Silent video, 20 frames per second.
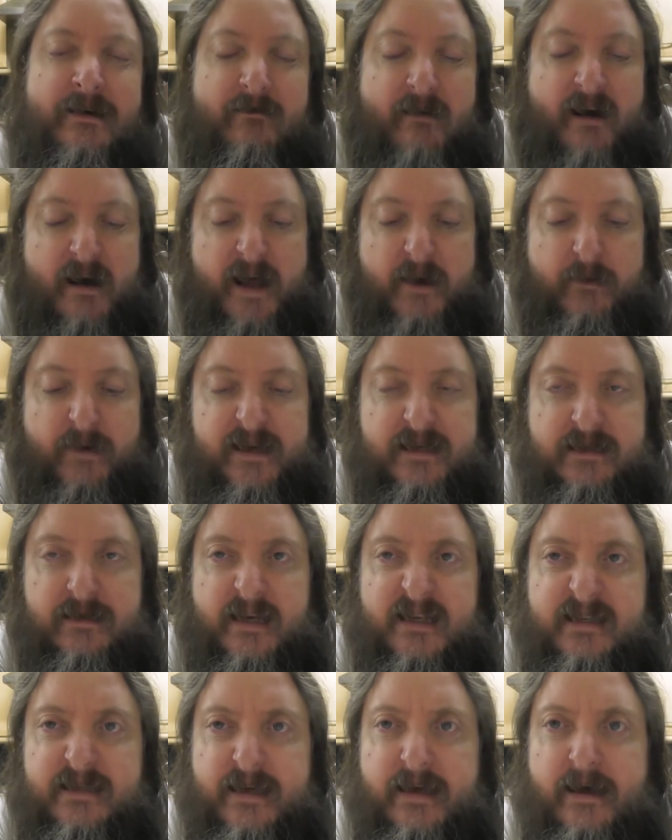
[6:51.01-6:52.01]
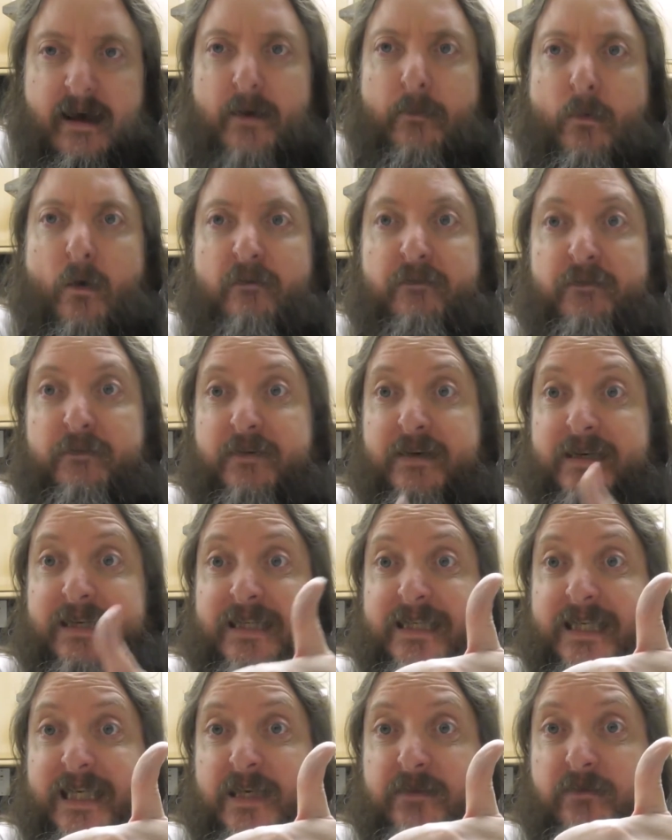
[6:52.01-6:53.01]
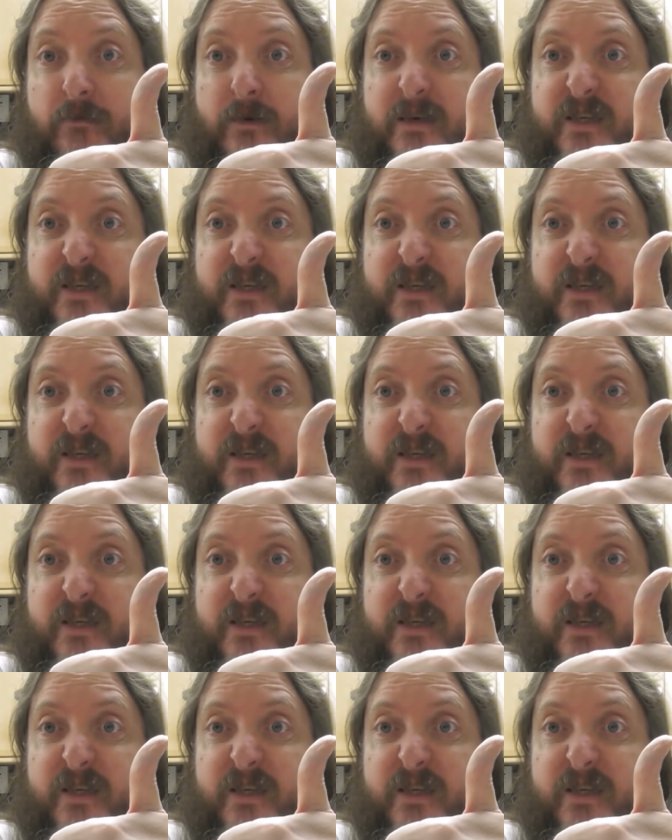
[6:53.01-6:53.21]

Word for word: Right. Anyway, so that's it. I'm off. Cheers for